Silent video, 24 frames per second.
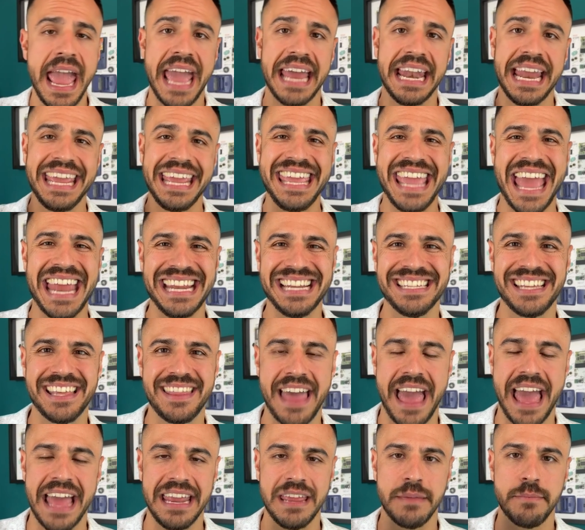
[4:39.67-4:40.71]
and I get into
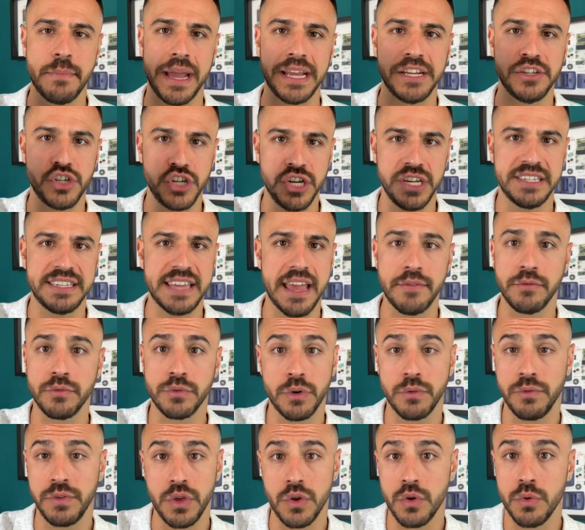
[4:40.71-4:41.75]
that in my
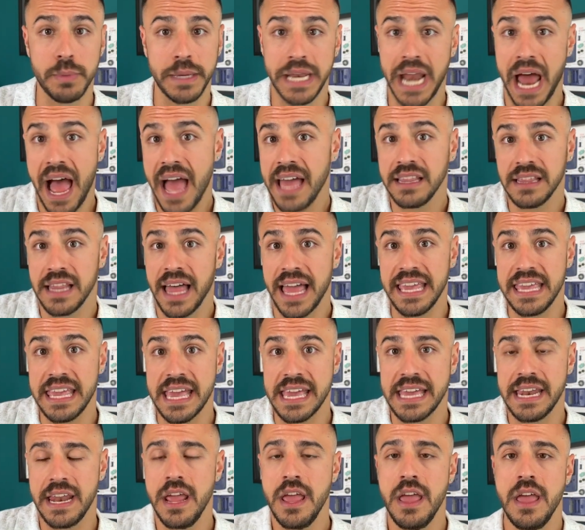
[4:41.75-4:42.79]
G7 review, but I like
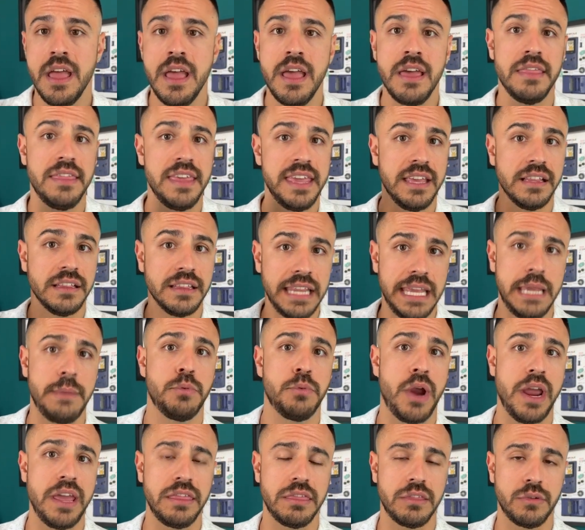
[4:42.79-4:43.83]
it. The
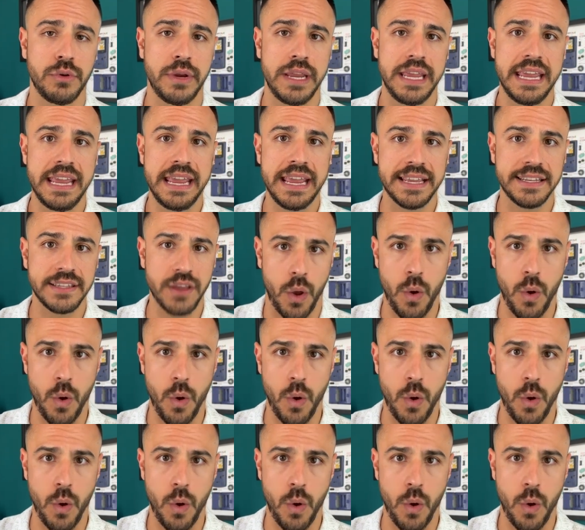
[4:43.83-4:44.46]
Libre 3 is